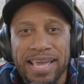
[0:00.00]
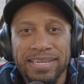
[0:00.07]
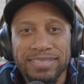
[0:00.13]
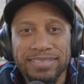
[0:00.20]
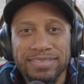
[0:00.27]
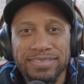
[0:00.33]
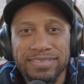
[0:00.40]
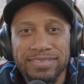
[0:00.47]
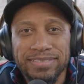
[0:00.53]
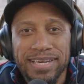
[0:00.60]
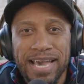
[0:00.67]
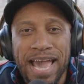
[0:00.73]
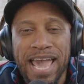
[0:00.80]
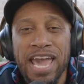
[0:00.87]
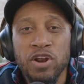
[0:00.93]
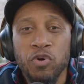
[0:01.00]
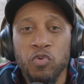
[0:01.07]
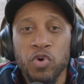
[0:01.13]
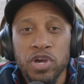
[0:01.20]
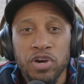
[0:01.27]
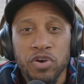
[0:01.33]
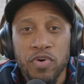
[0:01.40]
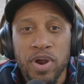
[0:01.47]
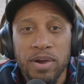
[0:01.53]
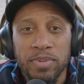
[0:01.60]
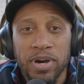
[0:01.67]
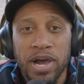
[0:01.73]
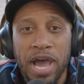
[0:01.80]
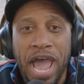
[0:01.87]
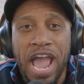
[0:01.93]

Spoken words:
Mm-hmm. I had a real grandma.